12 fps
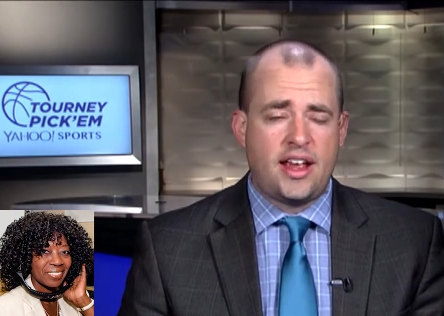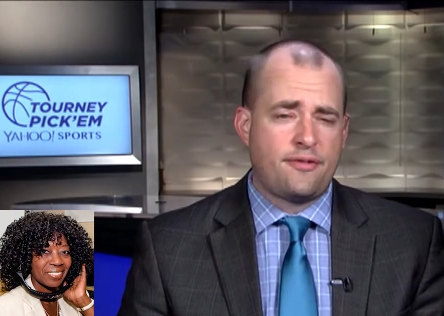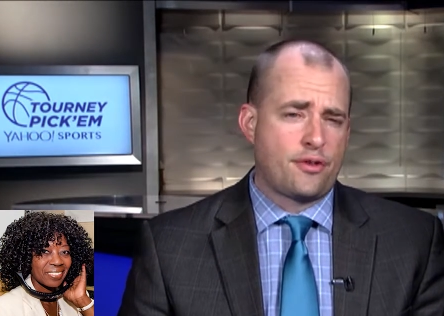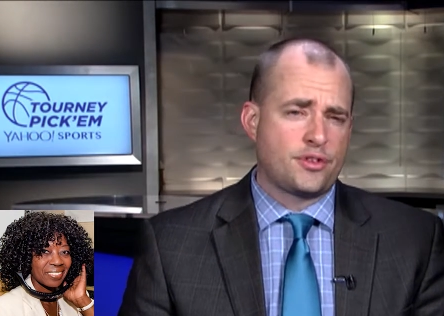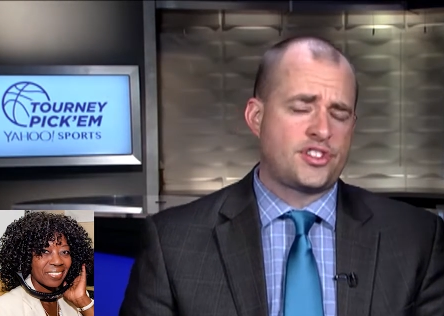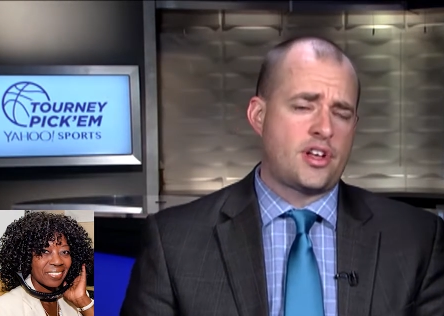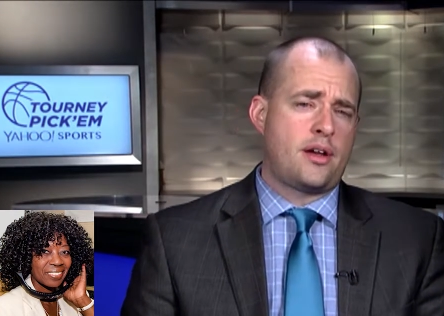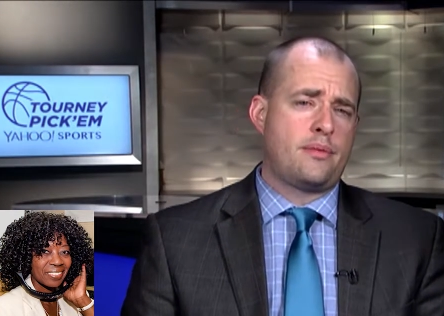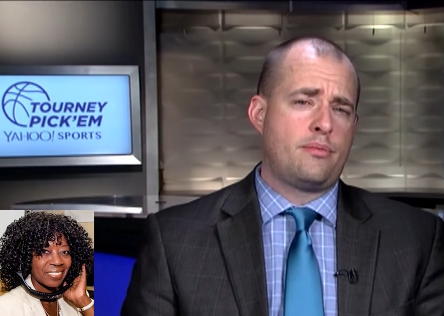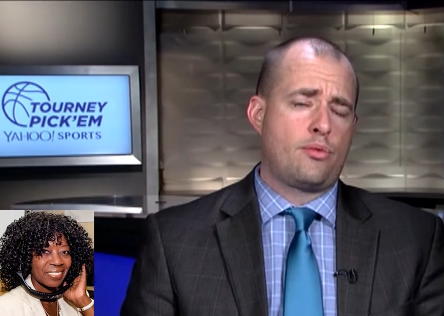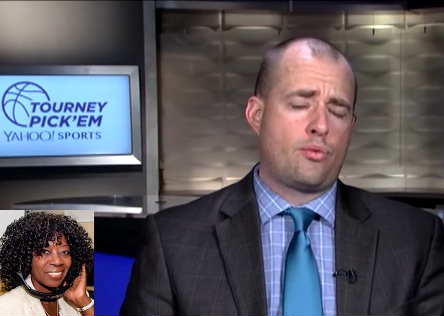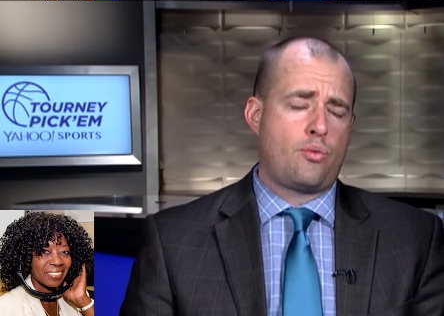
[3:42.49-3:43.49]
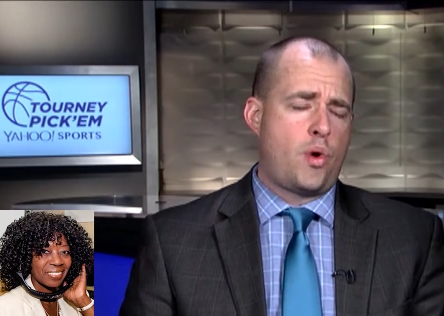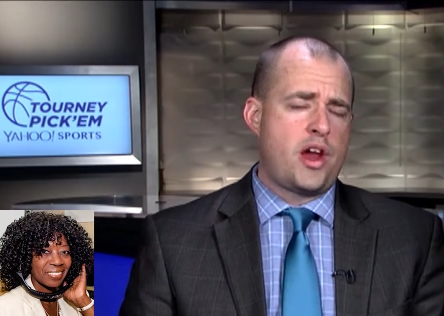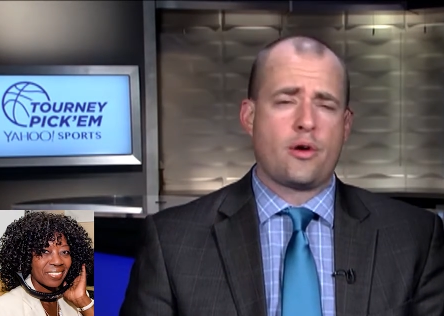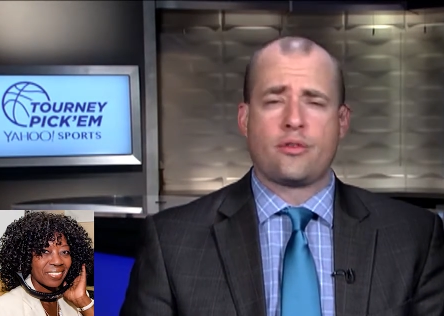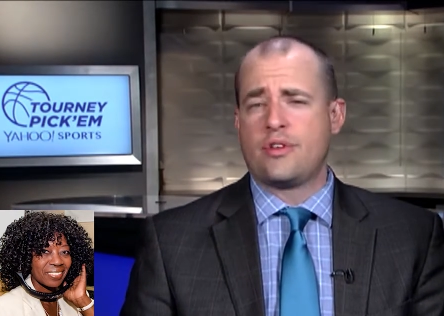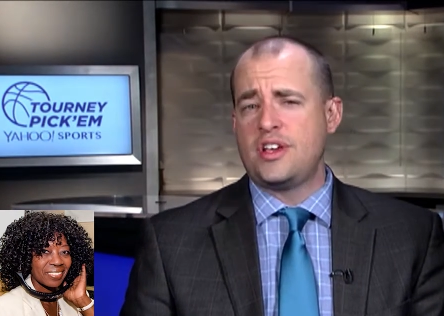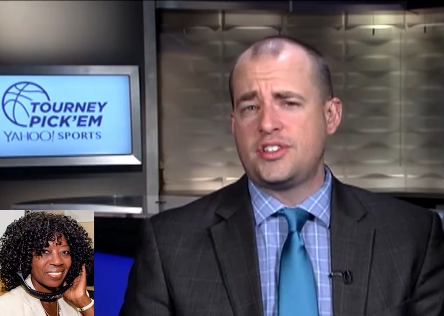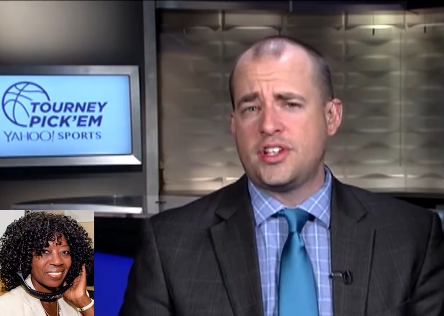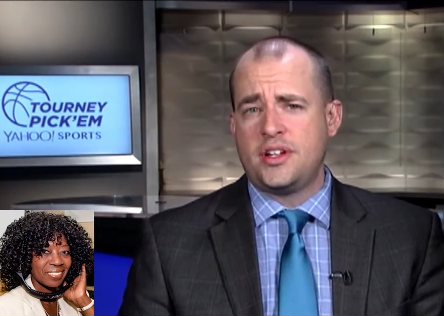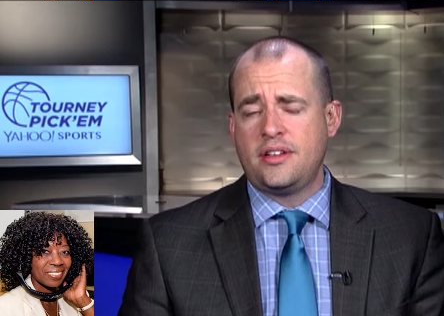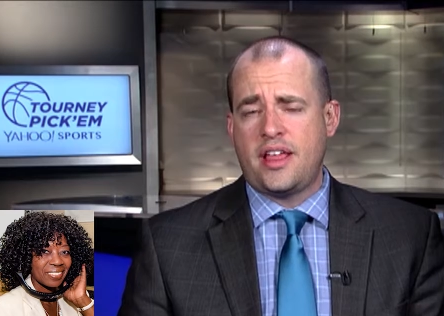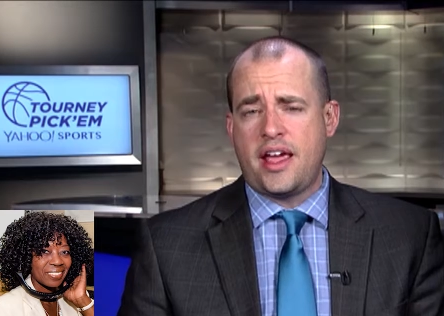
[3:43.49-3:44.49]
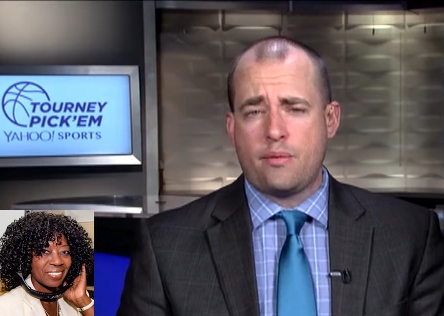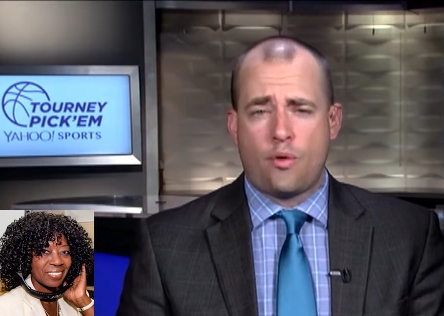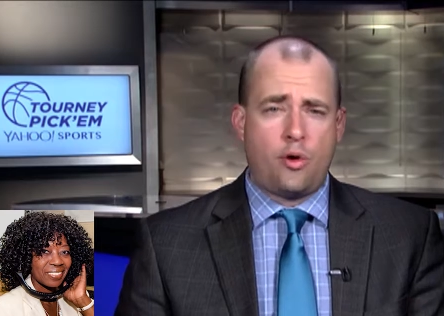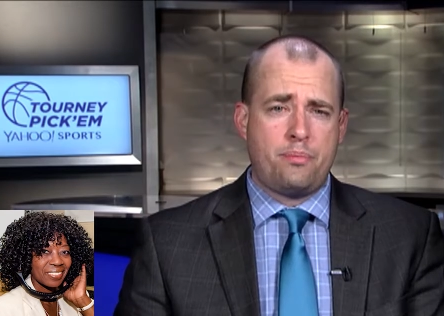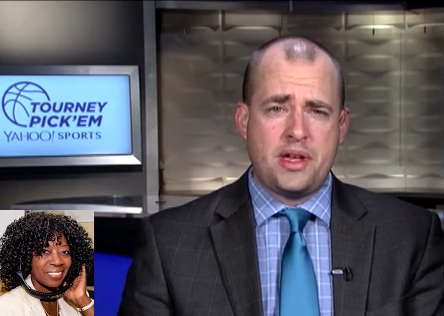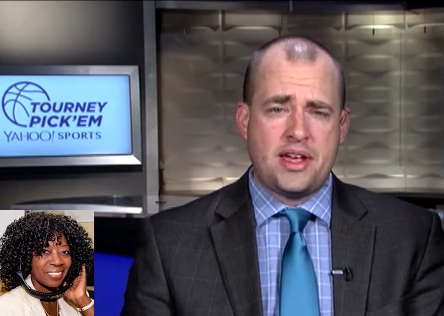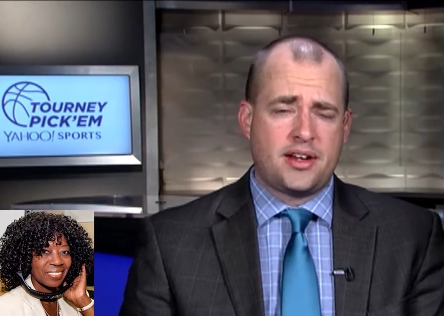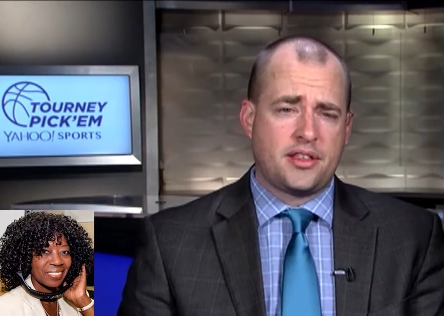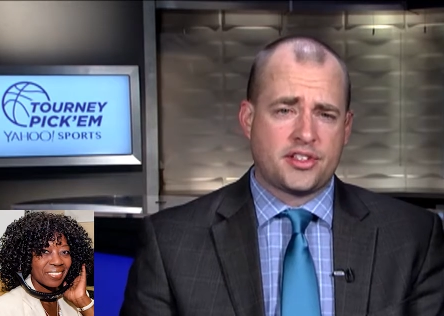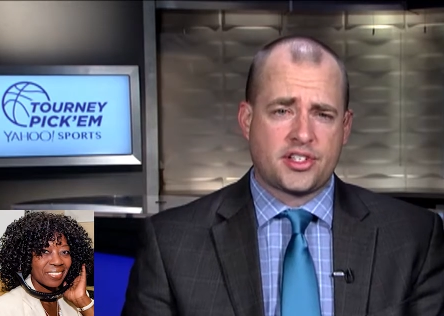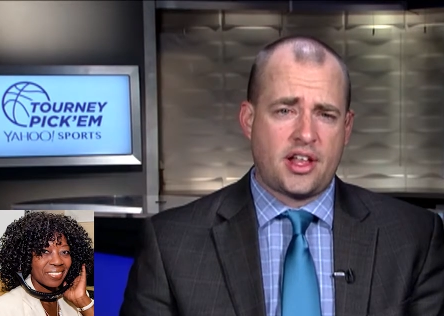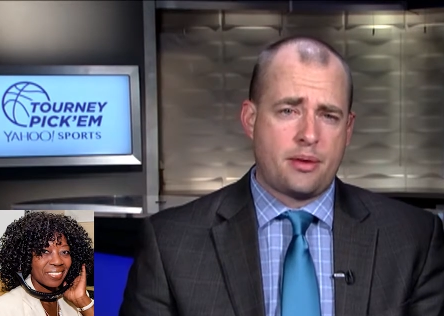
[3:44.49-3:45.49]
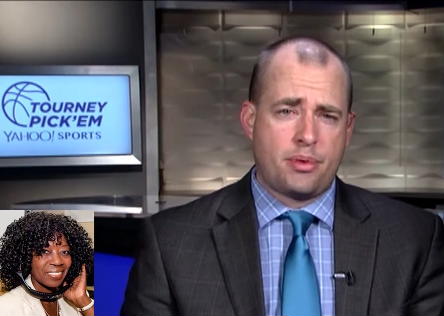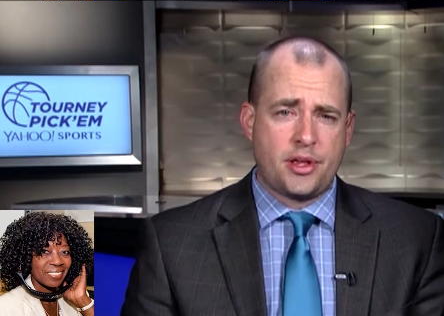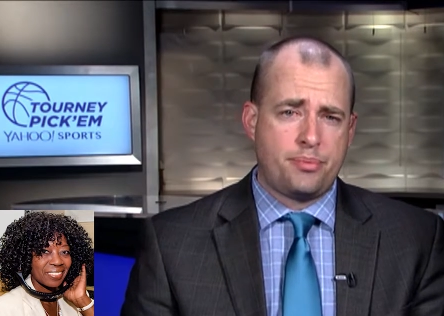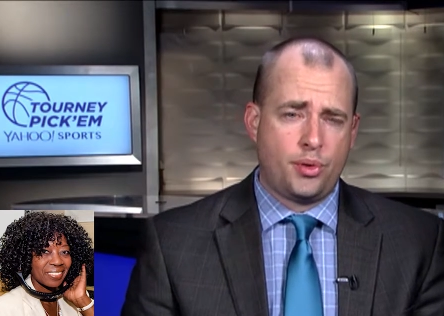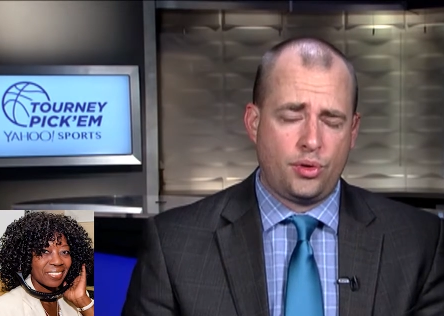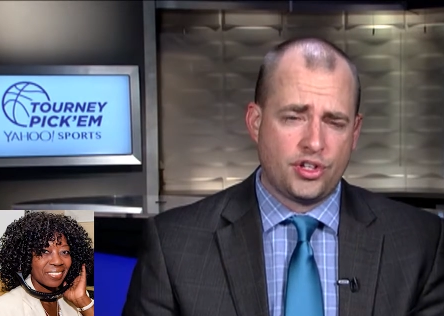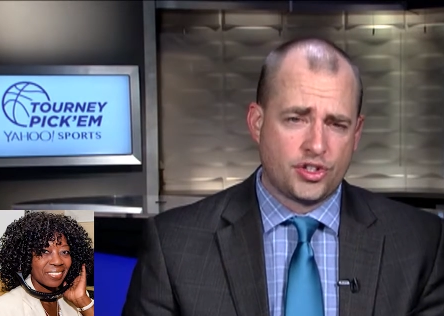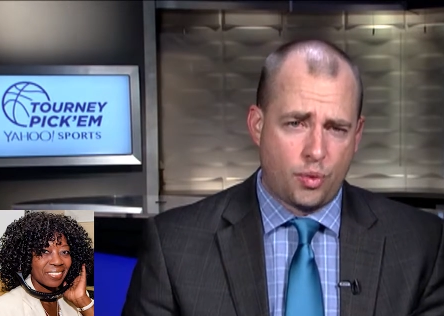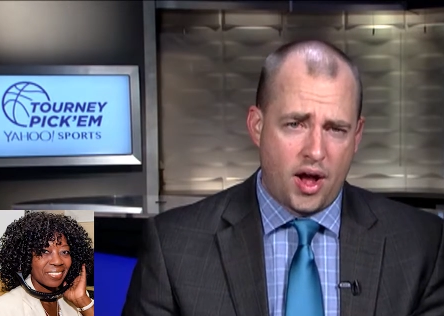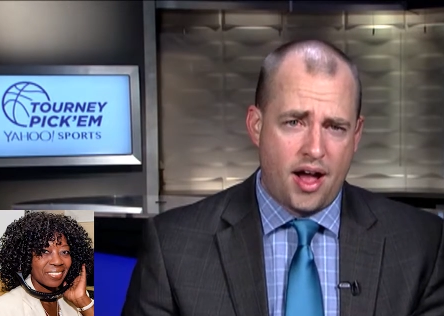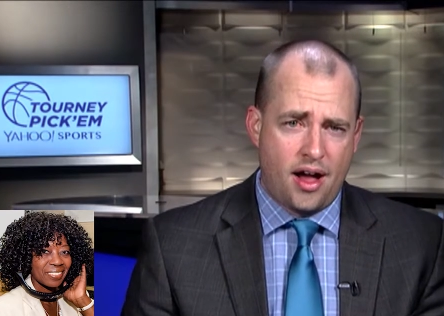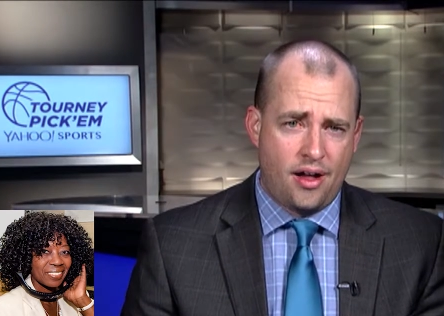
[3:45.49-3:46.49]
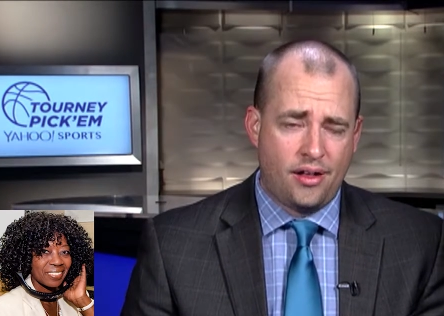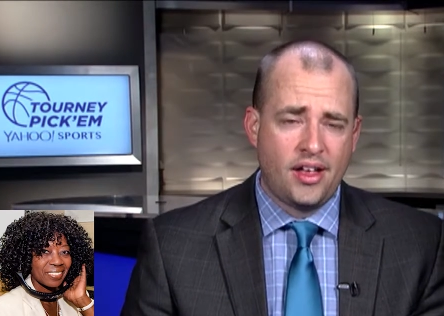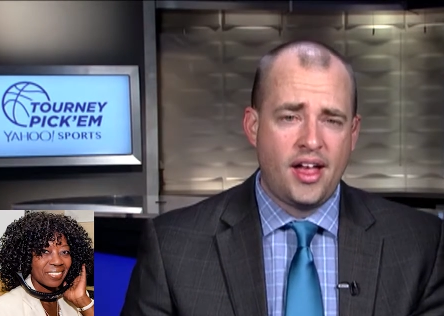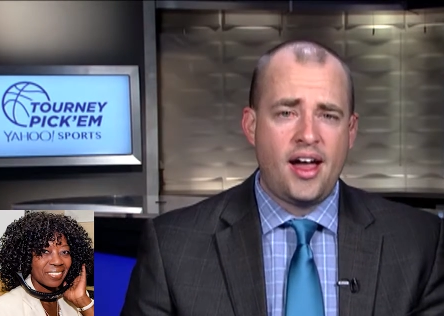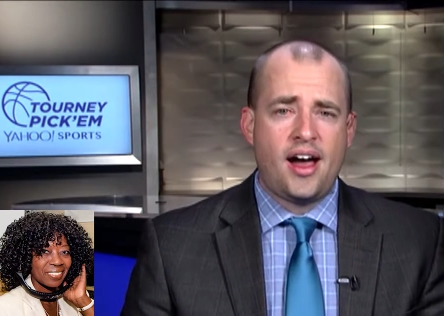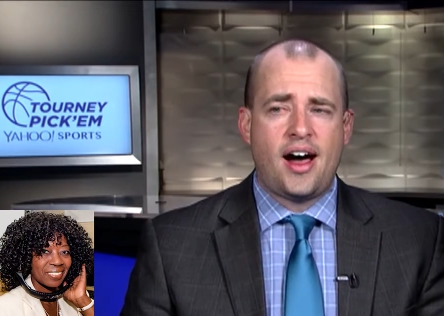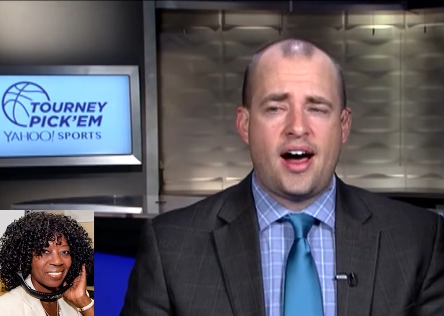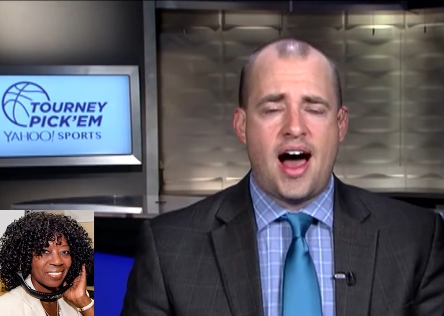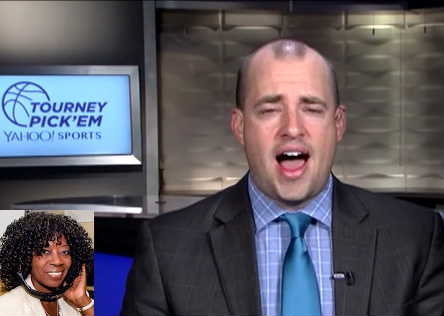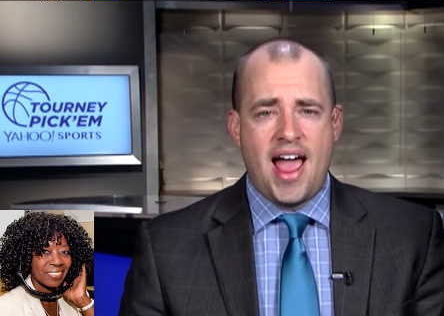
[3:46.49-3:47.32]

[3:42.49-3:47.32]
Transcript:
Speaker 1: And for some weird reason, they roped me into the celebrity pool as well. Uh, I